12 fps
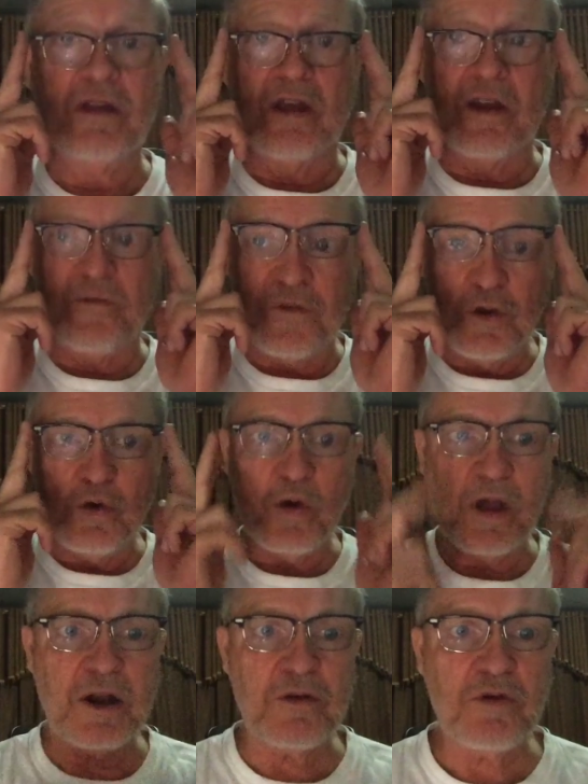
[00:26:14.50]
A few
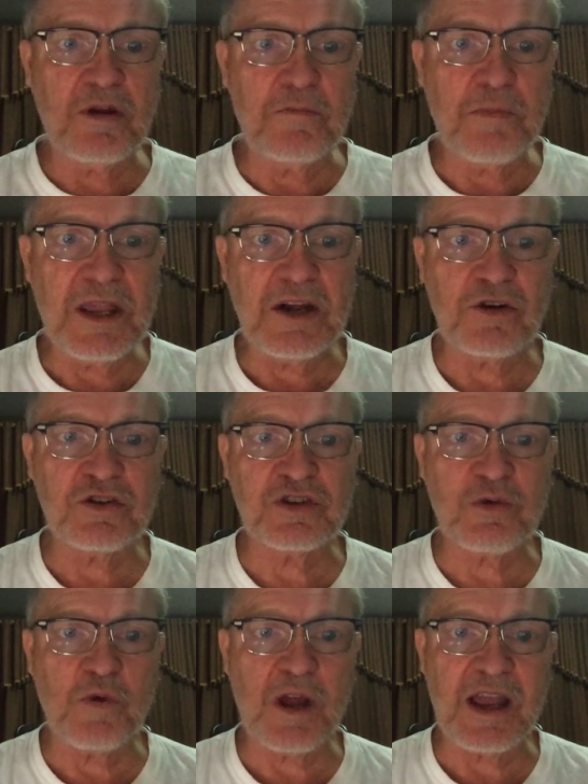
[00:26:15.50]
100 meters
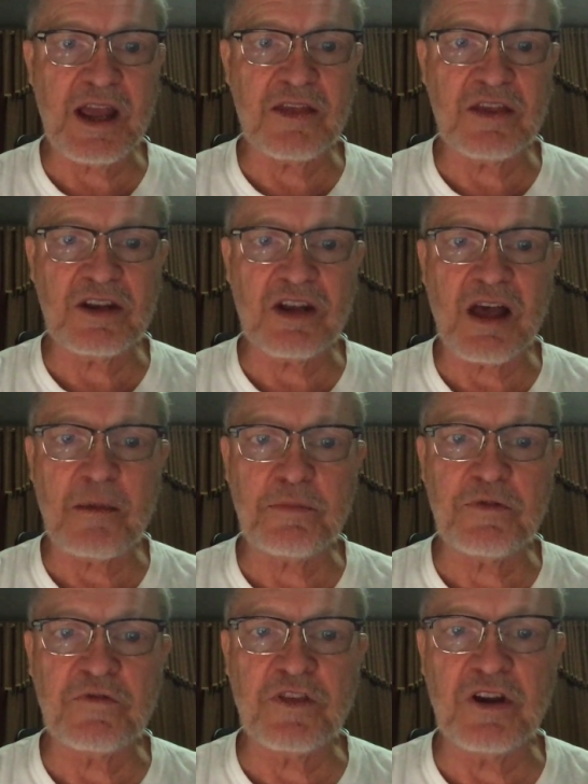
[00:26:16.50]
away at the top
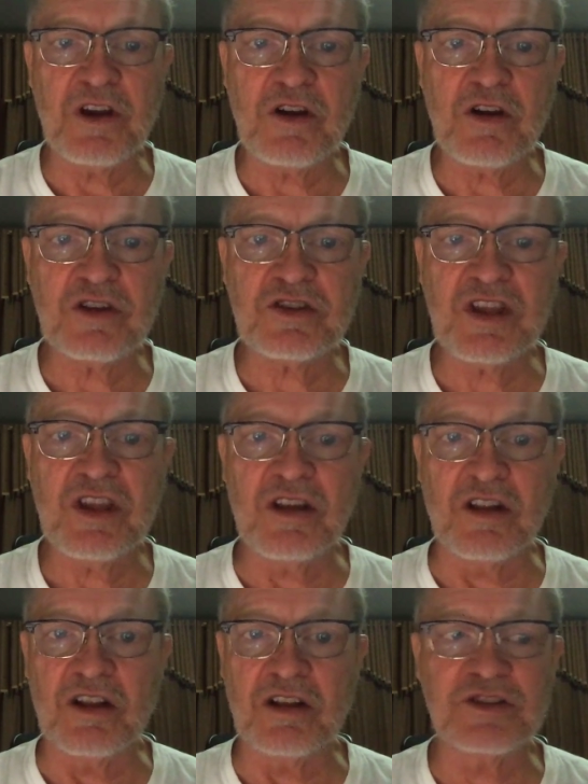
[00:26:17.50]
of the nearest
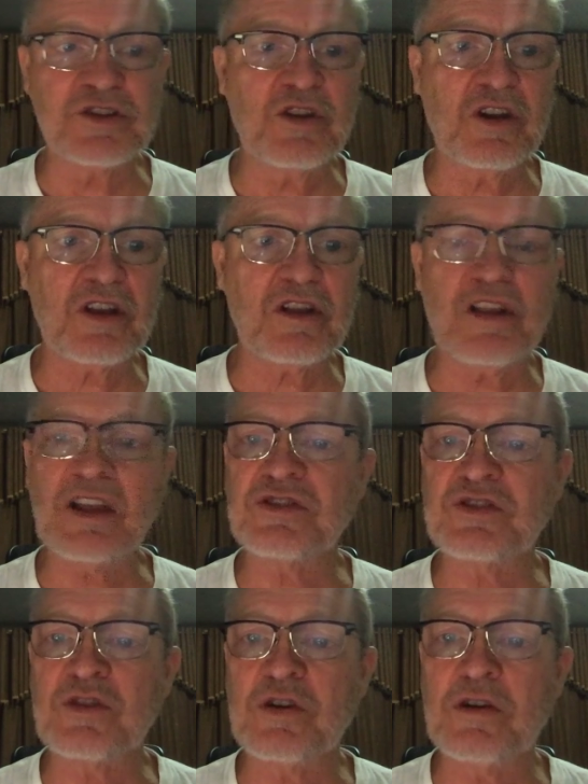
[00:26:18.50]
hill stood a
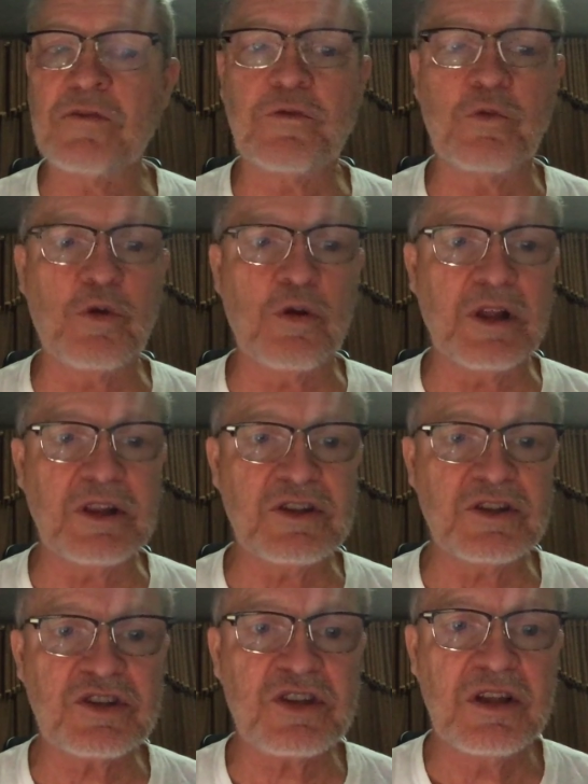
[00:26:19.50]
cluster of
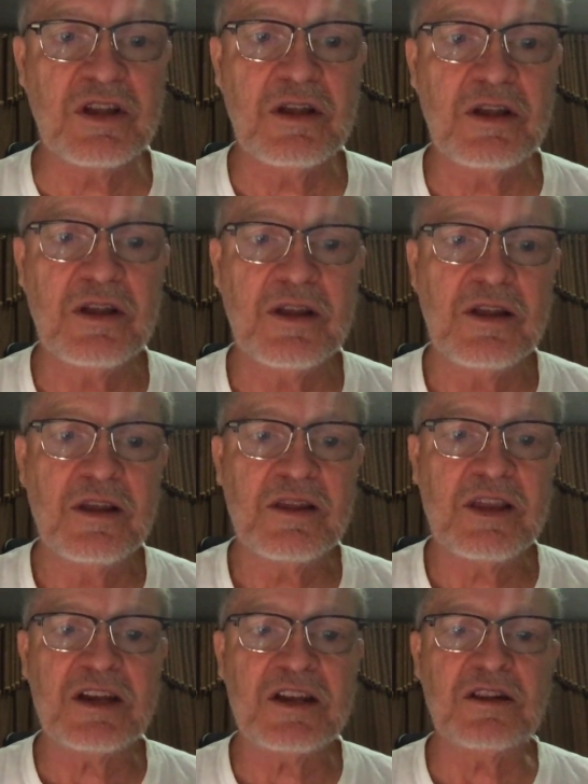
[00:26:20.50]
ruins.
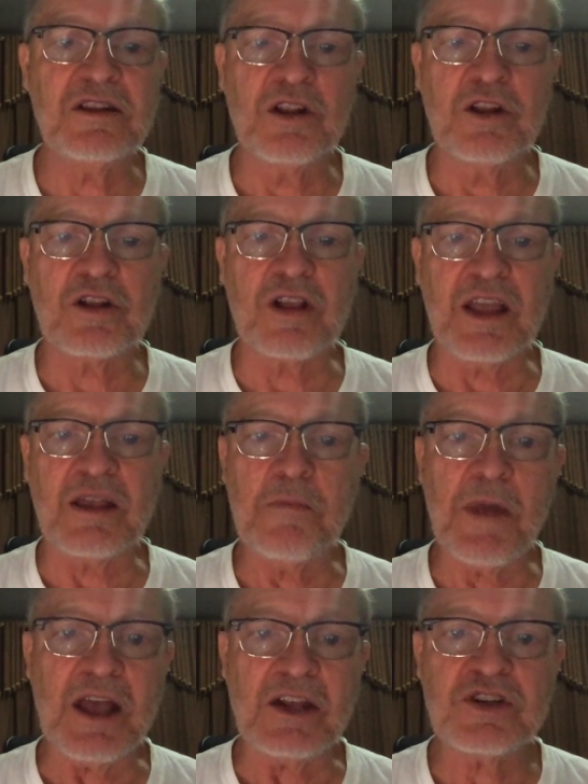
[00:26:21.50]
They didn't look like
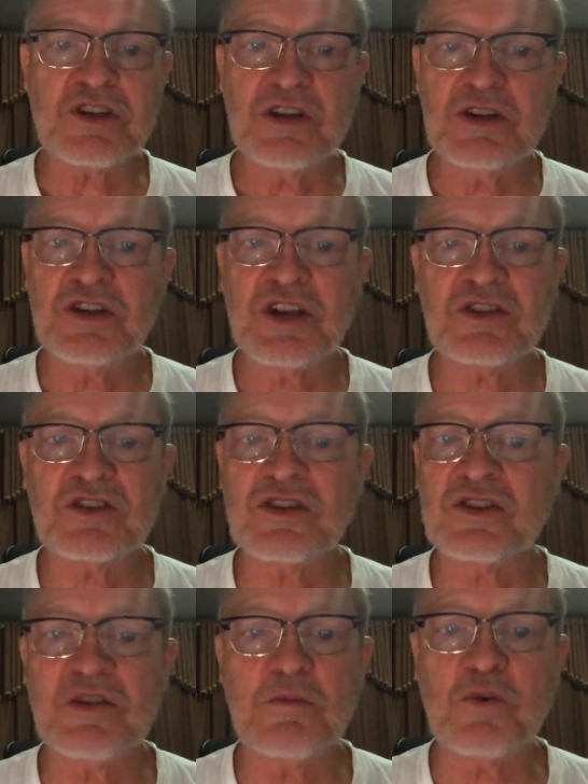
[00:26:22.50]
much, just
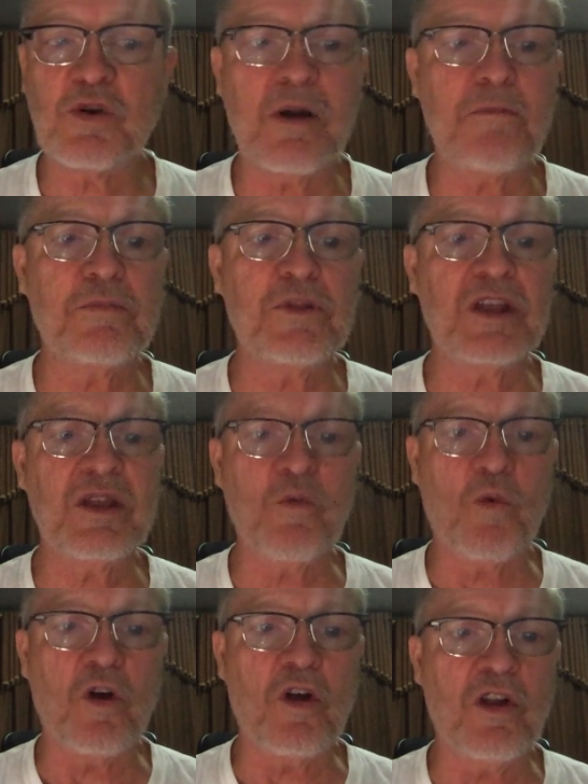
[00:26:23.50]
some crumbling
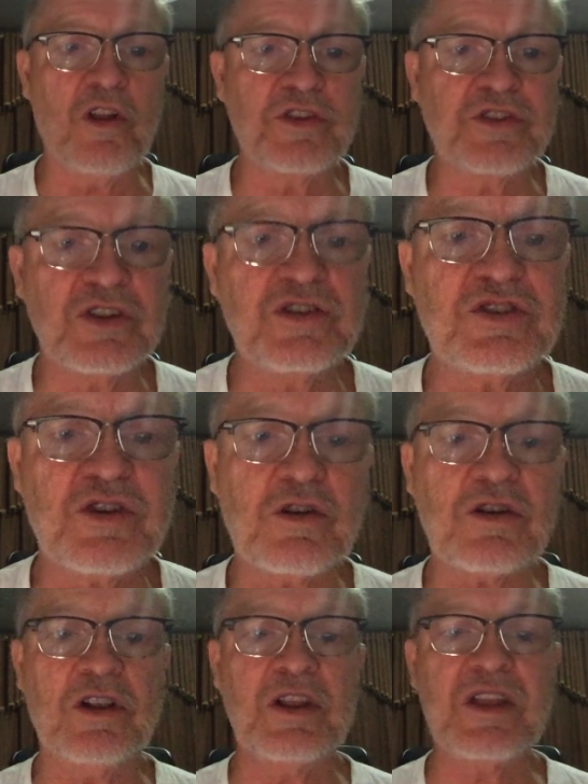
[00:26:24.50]
walls
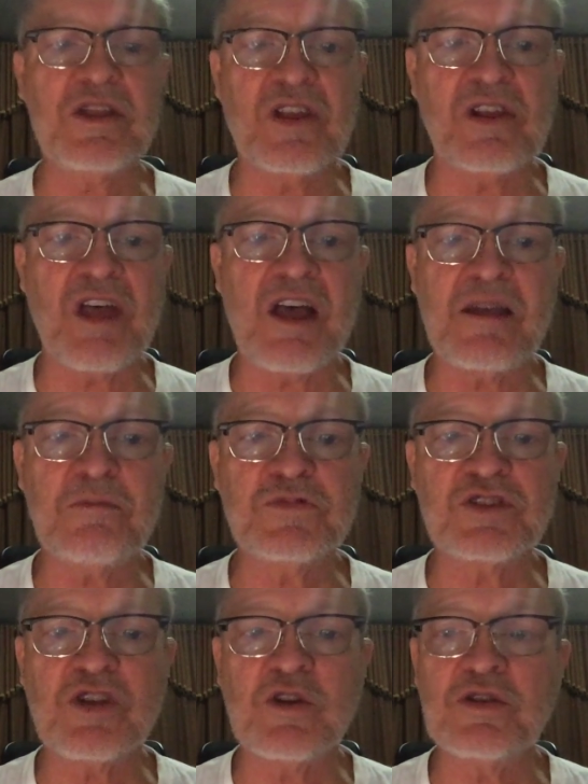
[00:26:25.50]
encircling the
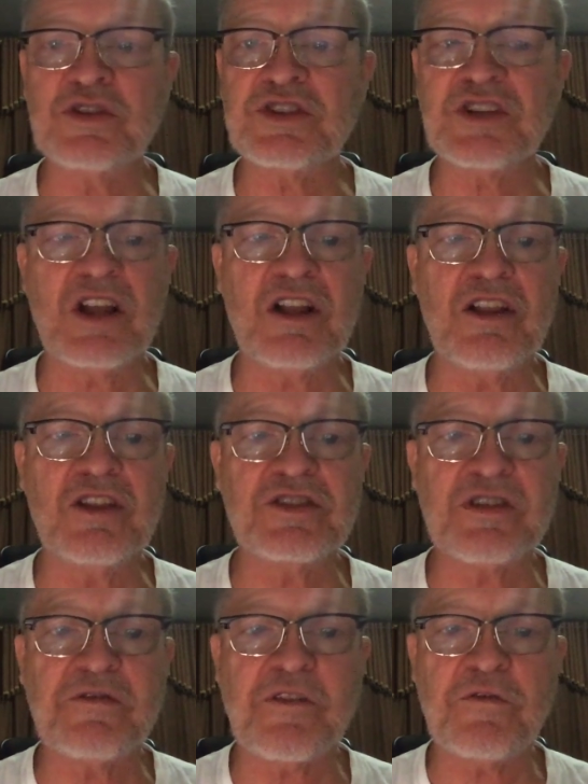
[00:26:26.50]
limestone shells
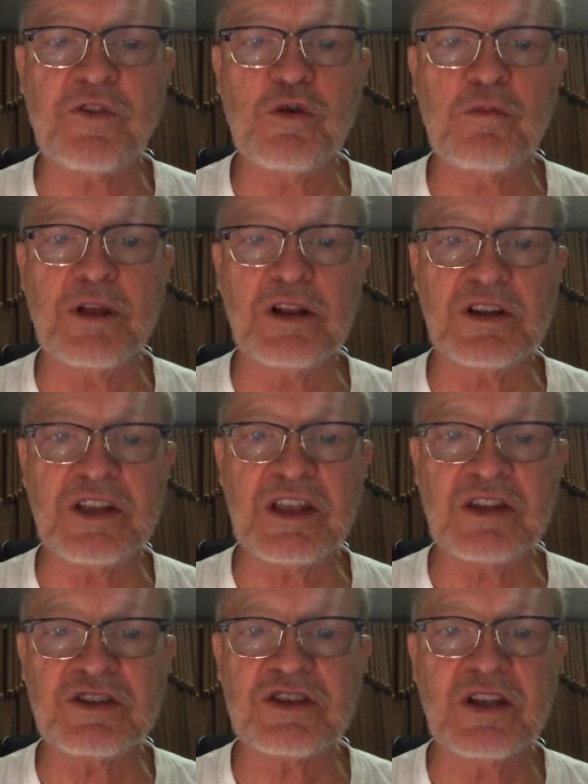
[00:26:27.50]
of a few
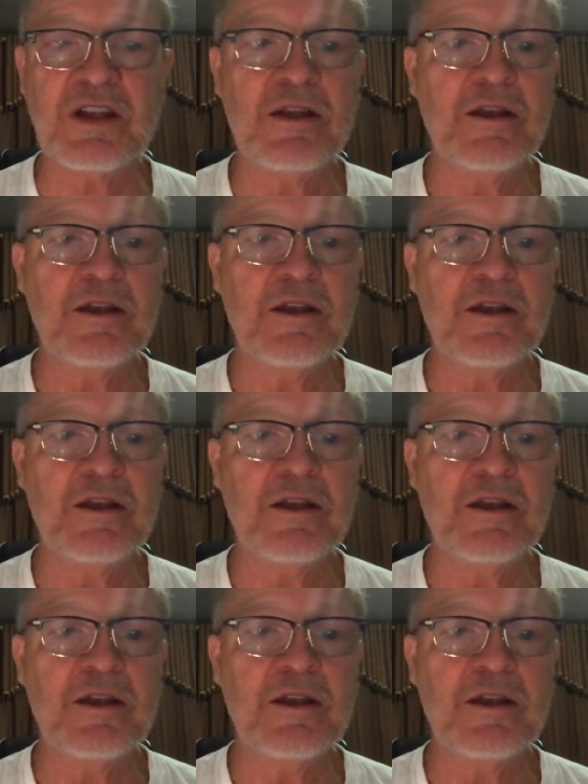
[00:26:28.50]
buildings.